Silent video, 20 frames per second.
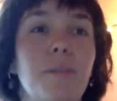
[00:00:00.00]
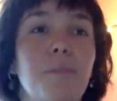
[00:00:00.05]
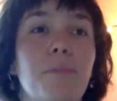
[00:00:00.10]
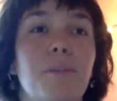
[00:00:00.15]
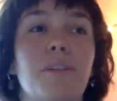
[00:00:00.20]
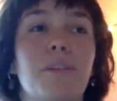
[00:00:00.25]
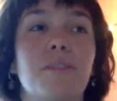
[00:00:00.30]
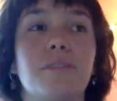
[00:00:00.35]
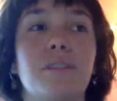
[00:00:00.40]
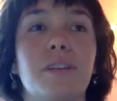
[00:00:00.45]

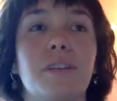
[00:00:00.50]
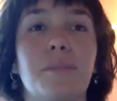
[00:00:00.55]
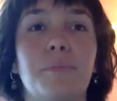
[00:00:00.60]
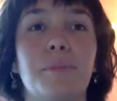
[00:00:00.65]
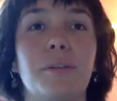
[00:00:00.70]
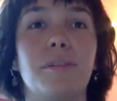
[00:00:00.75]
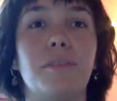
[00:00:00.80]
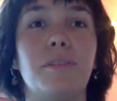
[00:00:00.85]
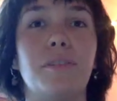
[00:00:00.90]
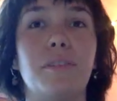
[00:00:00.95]
but also like
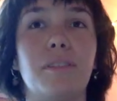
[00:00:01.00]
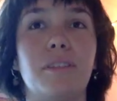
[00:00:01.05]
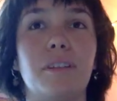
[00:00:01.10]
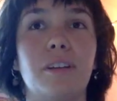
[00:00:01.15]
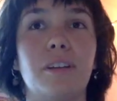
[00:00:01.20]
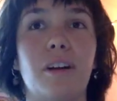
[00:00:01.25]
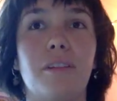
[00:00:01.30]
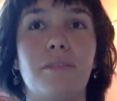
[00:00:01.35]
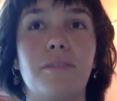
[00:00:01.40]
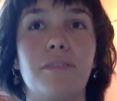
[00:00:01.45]
build the
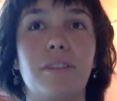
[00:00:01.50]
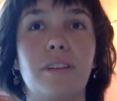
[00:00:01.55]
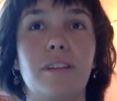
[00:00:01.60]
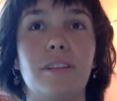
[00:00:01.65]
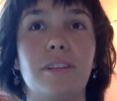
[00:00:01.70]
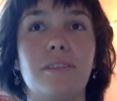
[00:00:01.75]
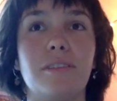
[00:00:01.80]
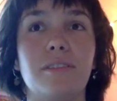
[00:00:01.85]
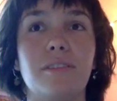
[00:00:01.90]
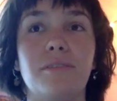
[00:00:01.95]

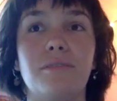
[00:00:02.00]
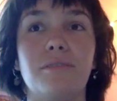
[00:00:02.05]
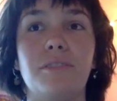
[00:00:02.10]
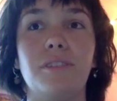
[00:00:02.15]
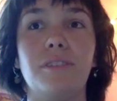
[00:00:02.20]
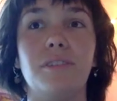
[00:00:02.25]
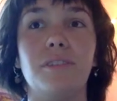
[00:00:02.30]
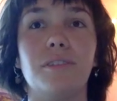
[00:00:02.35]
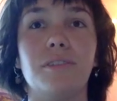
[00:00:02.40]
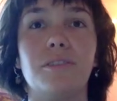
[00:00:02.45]
confidence to
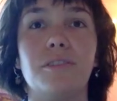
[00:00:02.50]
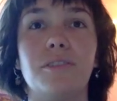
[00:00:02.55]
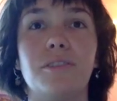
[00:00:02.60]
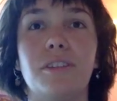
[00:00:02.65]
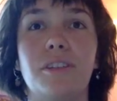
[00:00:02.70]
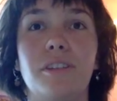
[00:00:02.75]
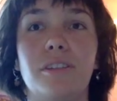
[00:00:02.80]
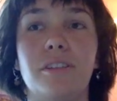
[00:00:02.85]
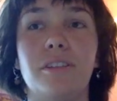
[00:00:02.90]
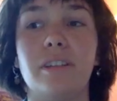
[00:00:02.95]
feel
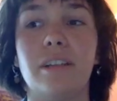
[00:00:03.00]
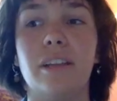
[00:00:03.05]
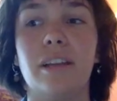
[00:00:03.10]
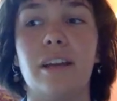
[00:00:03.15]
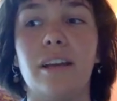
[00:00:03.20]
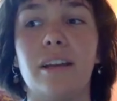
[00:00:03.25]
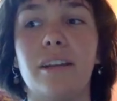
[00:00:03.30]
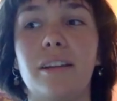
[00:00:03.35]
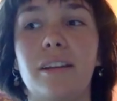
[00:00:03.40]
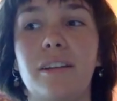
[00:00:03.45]
secure in
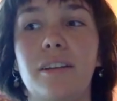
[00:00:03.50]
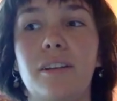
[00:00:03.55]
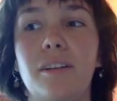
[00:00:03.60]
that,